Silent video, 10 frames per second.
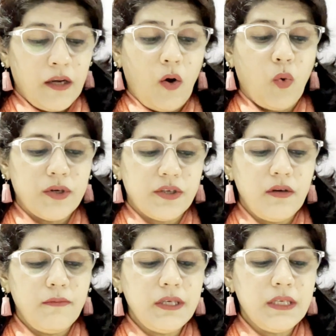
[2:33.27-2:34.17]
Now
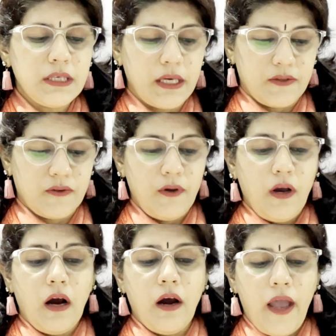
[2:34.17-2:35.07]
question number 6.
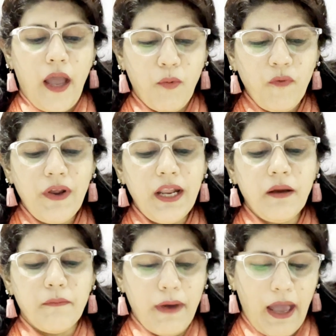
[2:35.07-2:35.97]
A
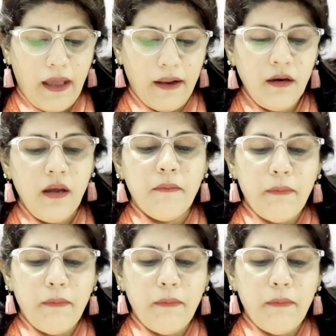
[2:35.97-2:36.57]
hemophilic man